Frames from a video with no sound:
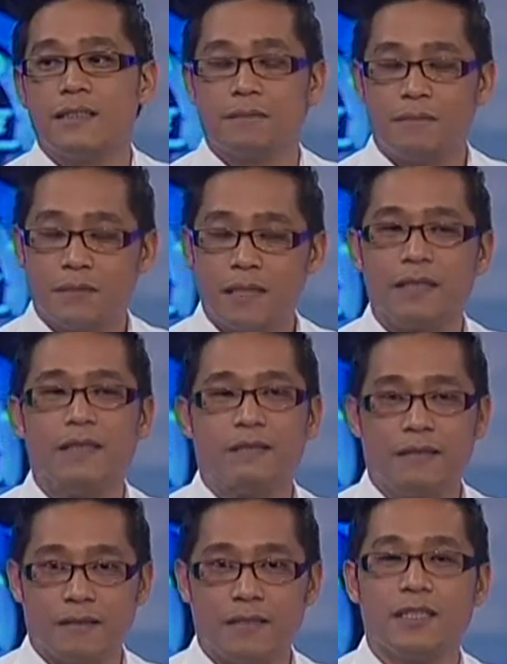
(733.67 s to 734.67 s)
but
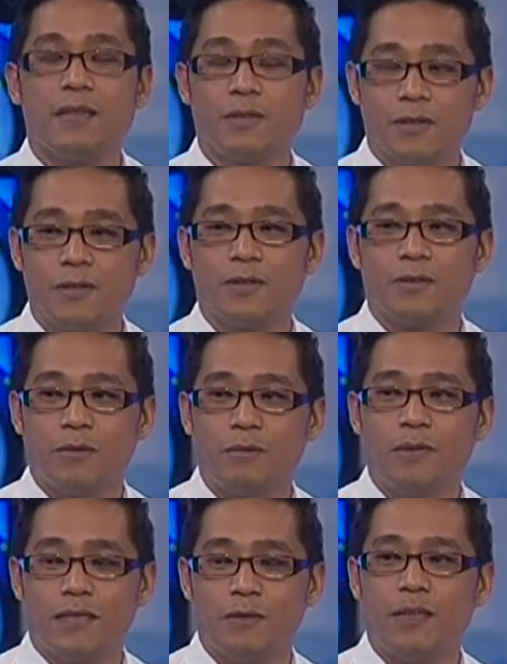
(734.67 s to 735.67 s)
some schools will
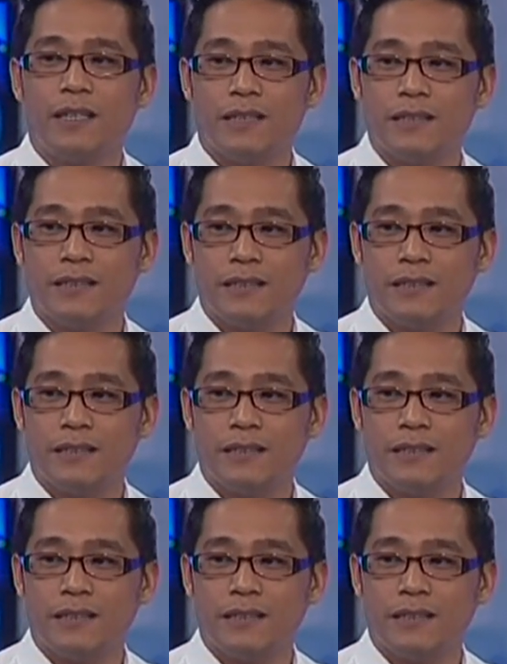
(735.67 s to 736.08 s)
be doing this.